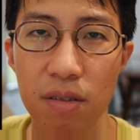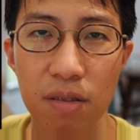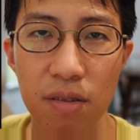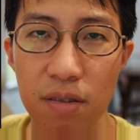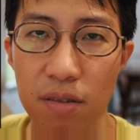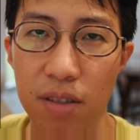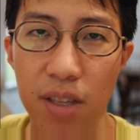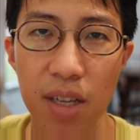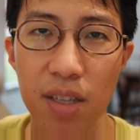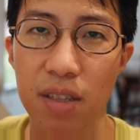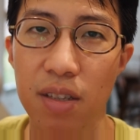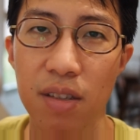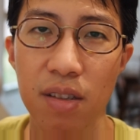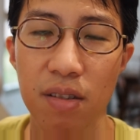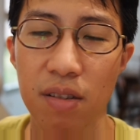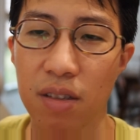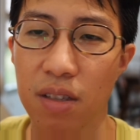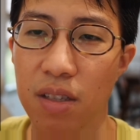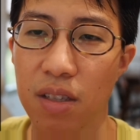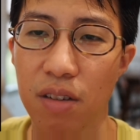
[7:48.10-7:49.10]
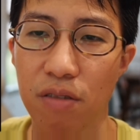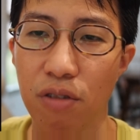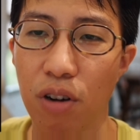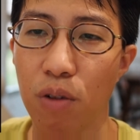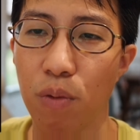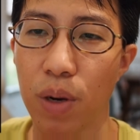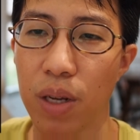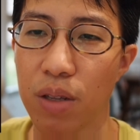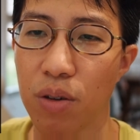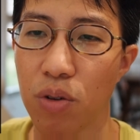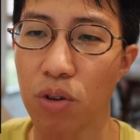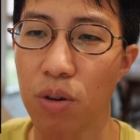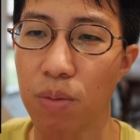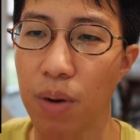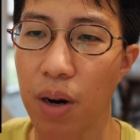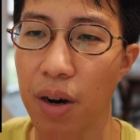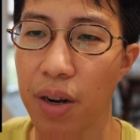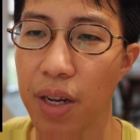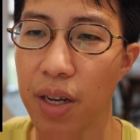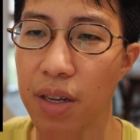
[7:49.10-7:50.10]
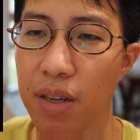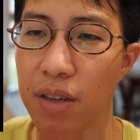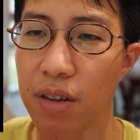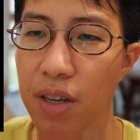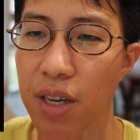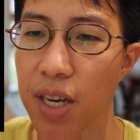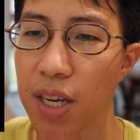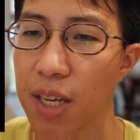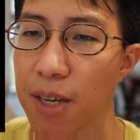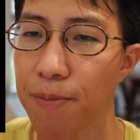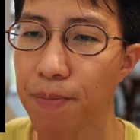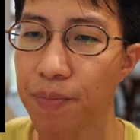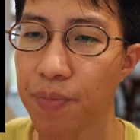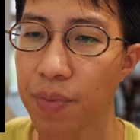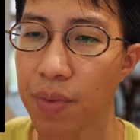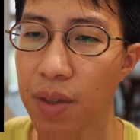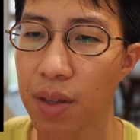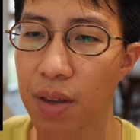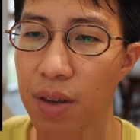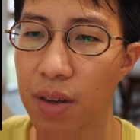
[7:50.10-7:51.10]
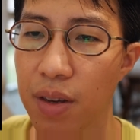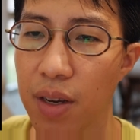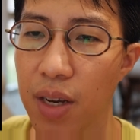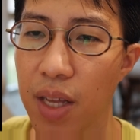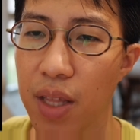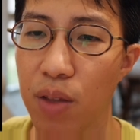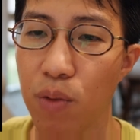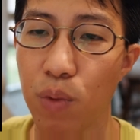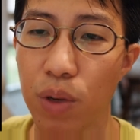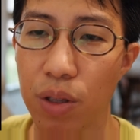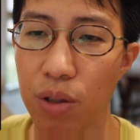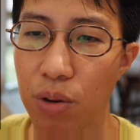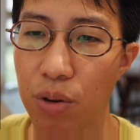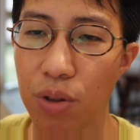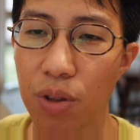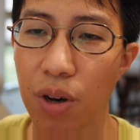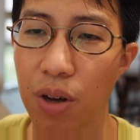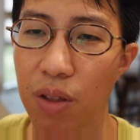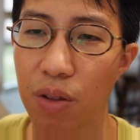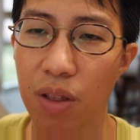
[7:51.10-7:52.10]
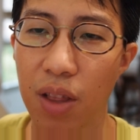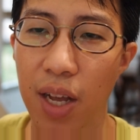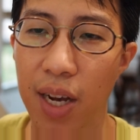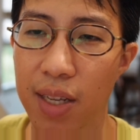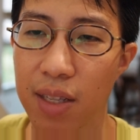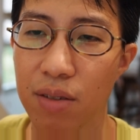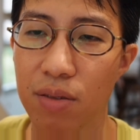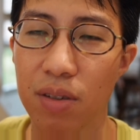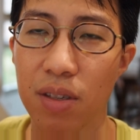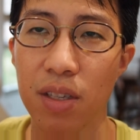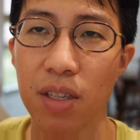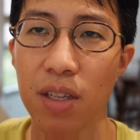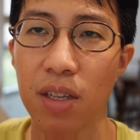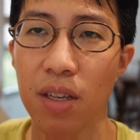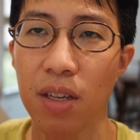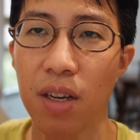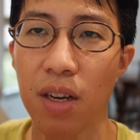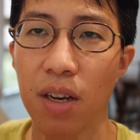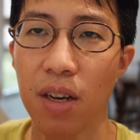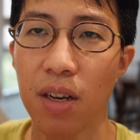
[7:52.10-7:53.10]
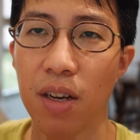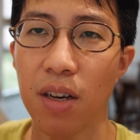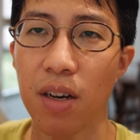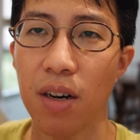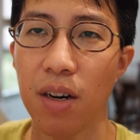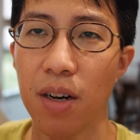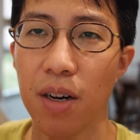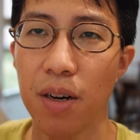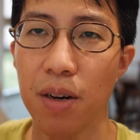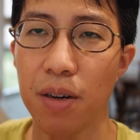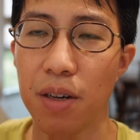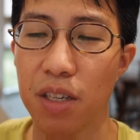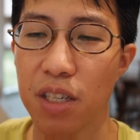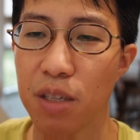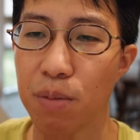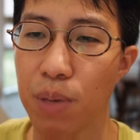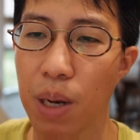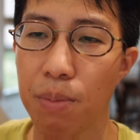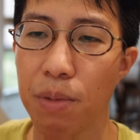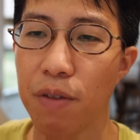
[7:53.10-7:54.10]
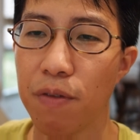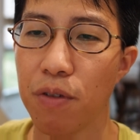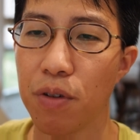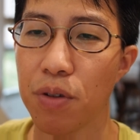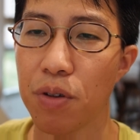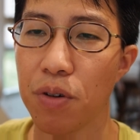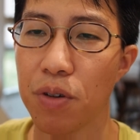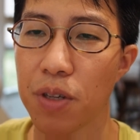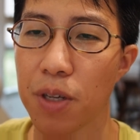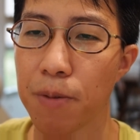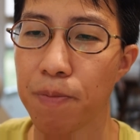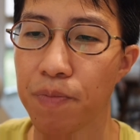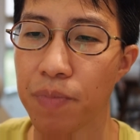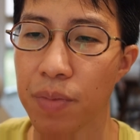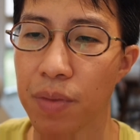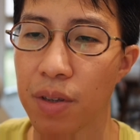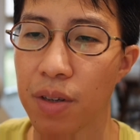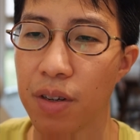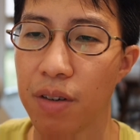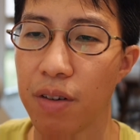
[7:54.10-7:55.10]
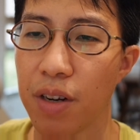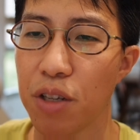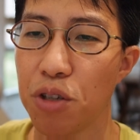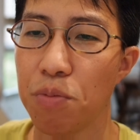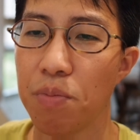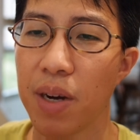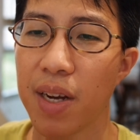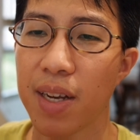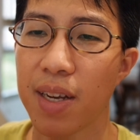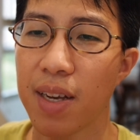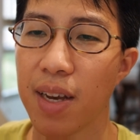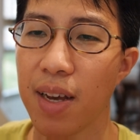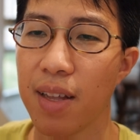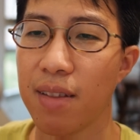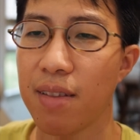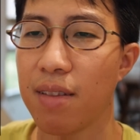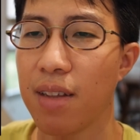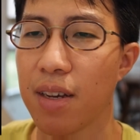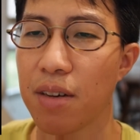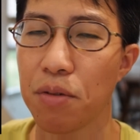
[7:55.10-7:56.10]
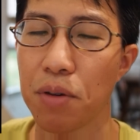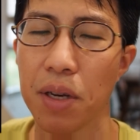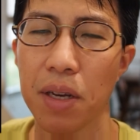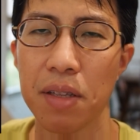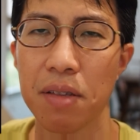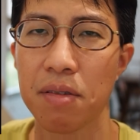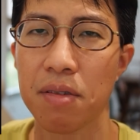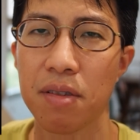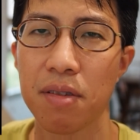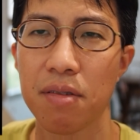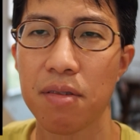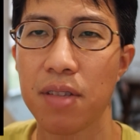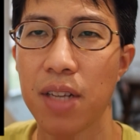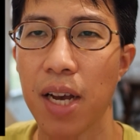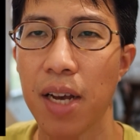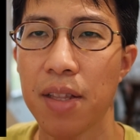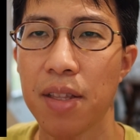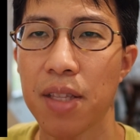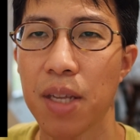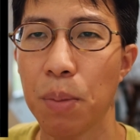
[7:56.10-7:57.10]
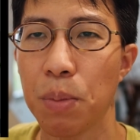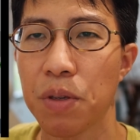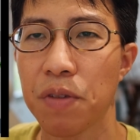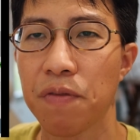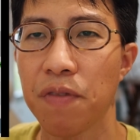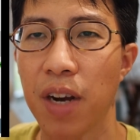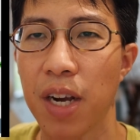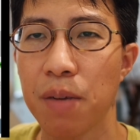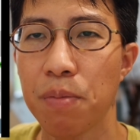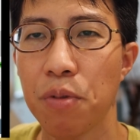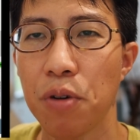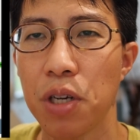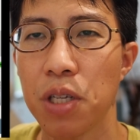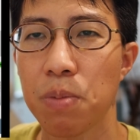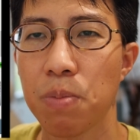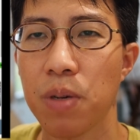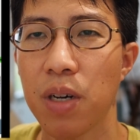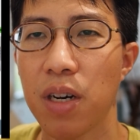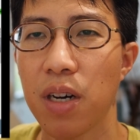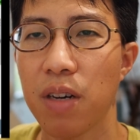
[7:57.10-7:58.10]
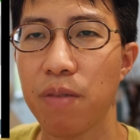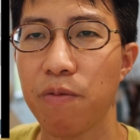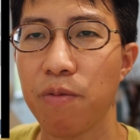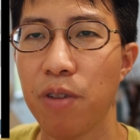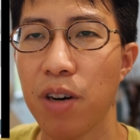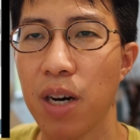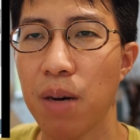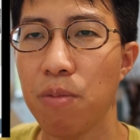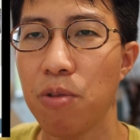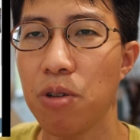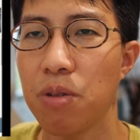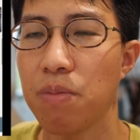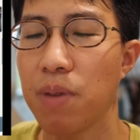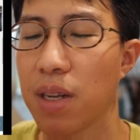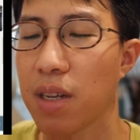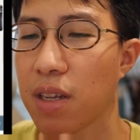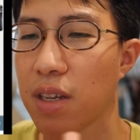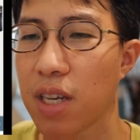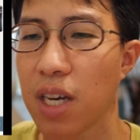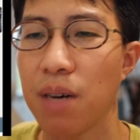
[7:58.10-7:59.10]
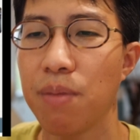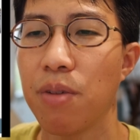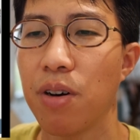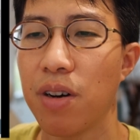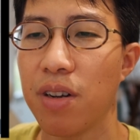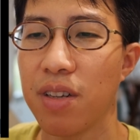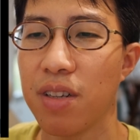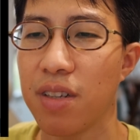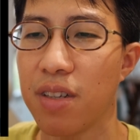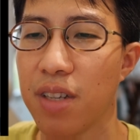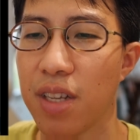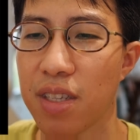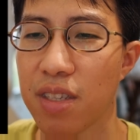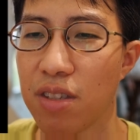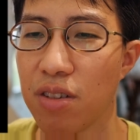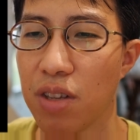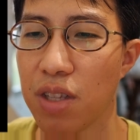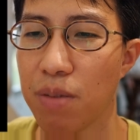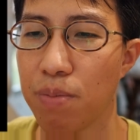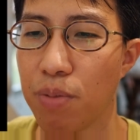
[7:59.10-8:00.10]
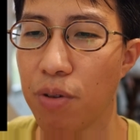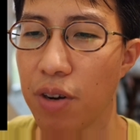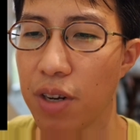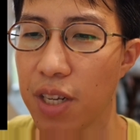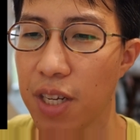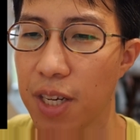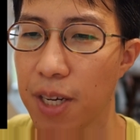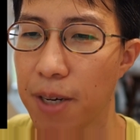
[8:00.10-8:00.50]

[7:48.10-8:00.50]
that's the wrong way to go about it. Okay, and we do not like to see spammy photos, right? You might get like, okay, 10 times 5 points for upload, but come on, that's not the point here.